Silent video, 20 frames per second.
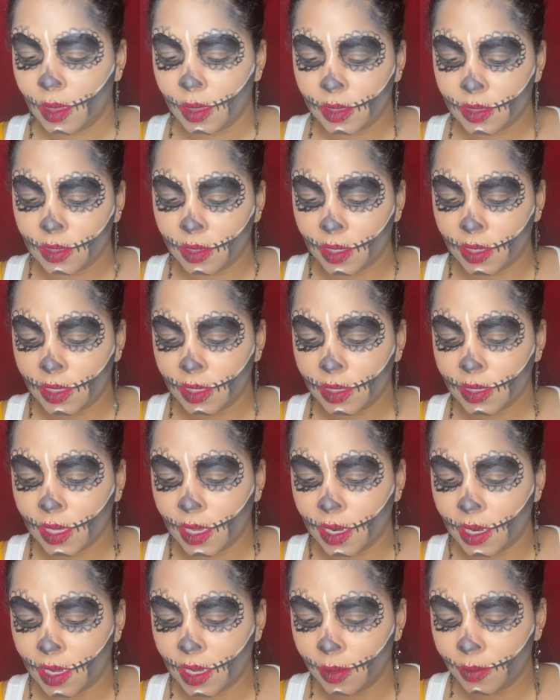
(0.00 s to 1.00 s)
So I just
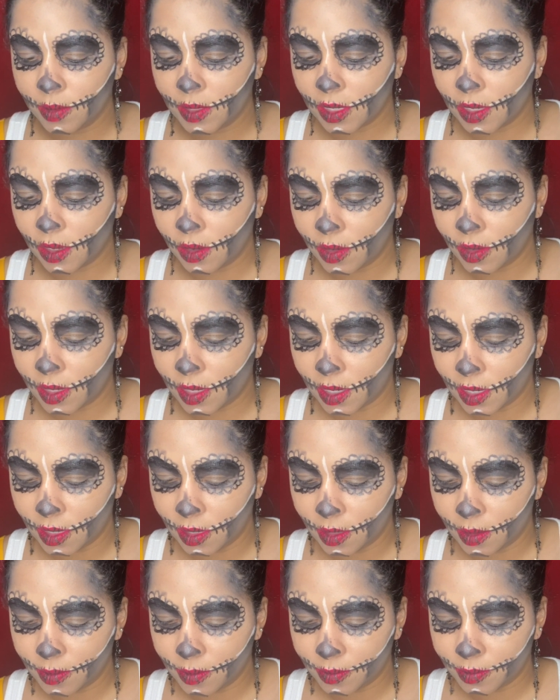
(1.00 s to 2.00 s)
got up to go and
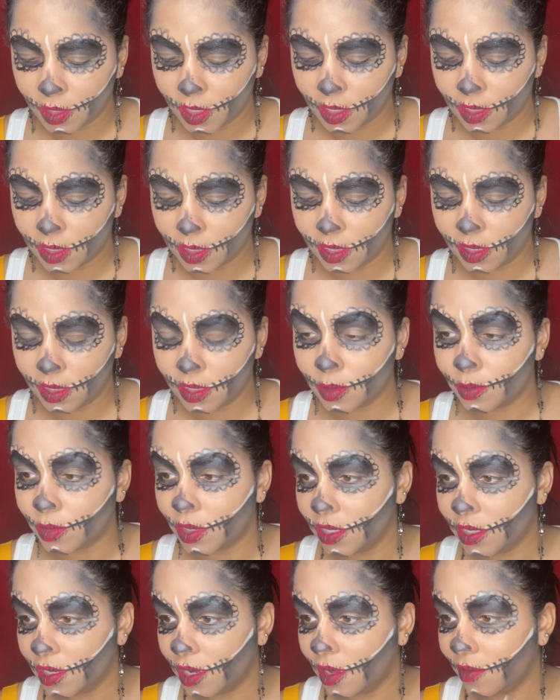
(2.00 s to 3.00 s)
clean this
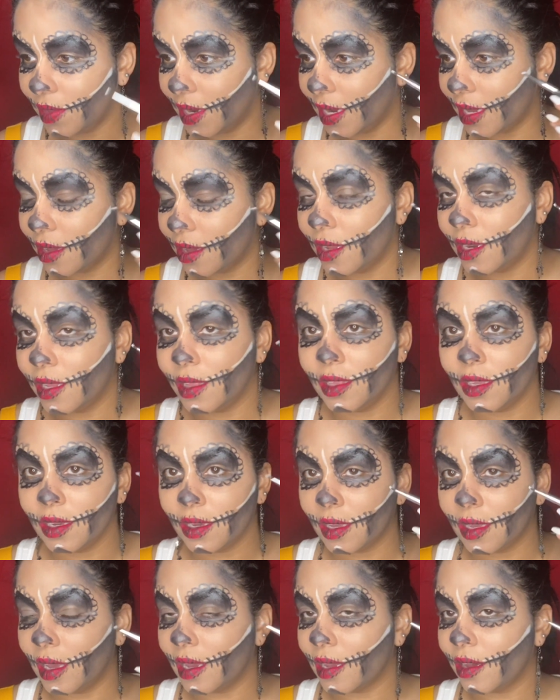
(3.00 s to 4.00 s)
brush off, and I caught
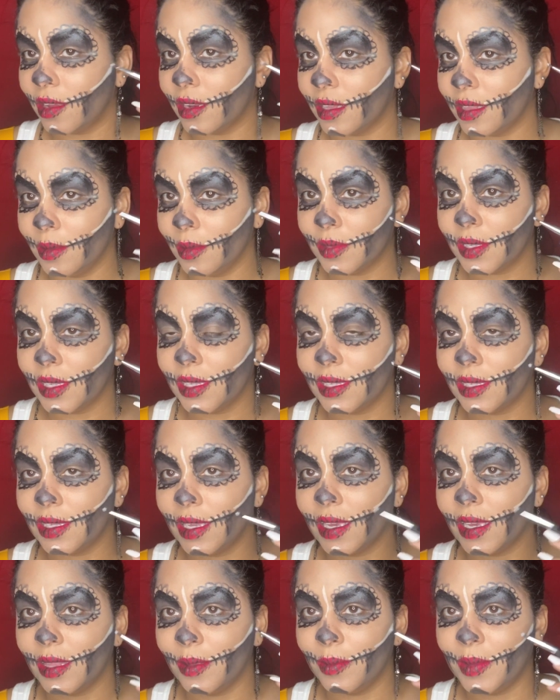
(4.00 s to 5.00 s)
a glimpse of this
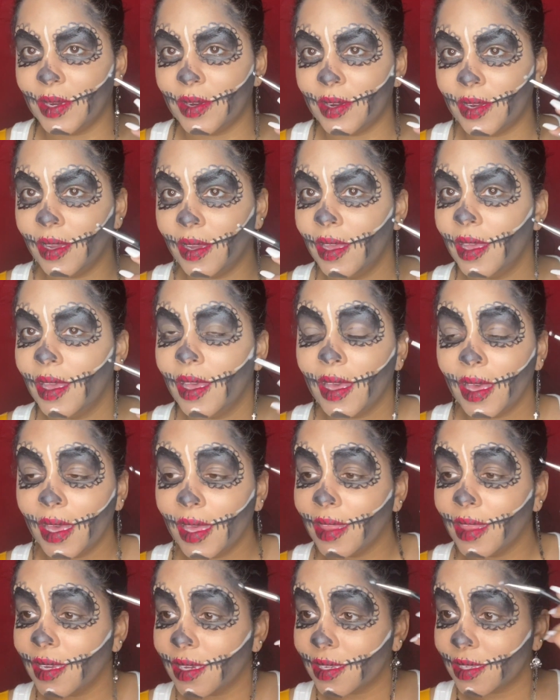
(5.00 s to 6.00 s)
thing in the mirror.
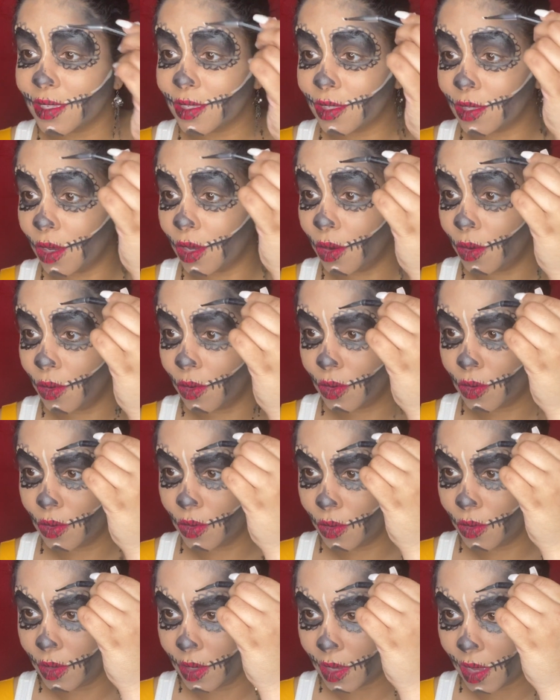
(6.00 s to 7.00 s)
It looks so
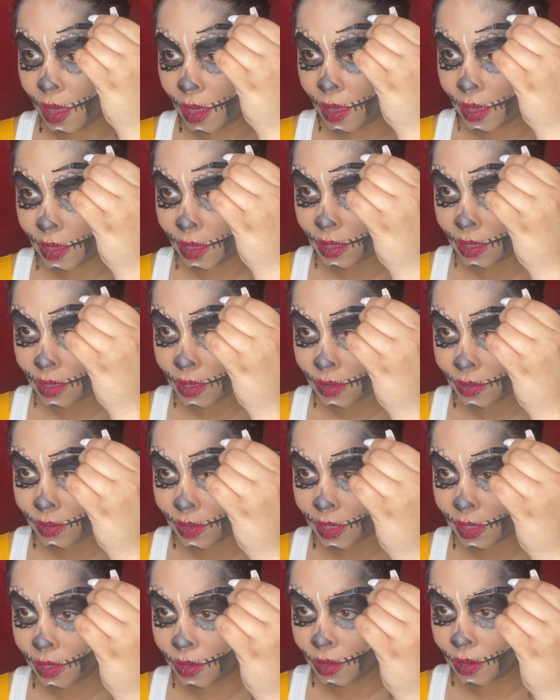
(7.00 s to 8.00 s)
cool, y'all. It looks
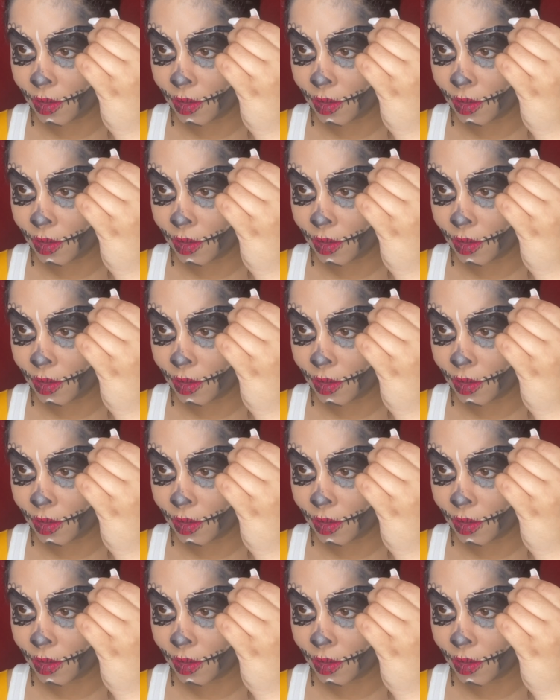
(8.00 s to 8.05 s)
really